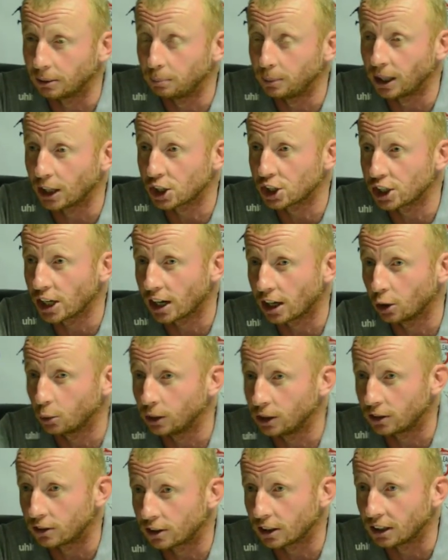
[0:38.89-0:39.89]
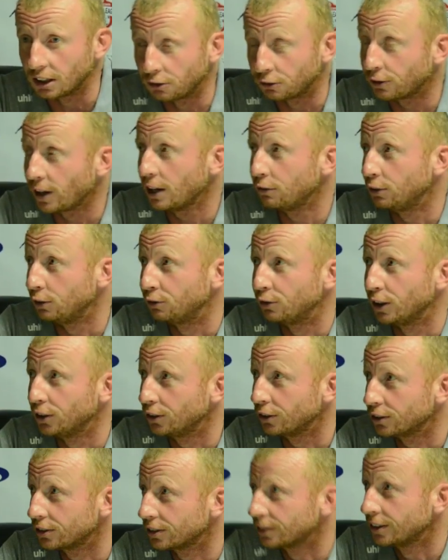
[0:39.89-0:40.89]
Biashara with five
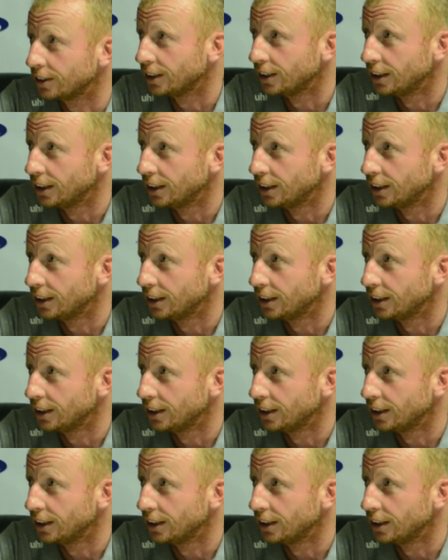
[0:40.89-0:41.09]
defenders,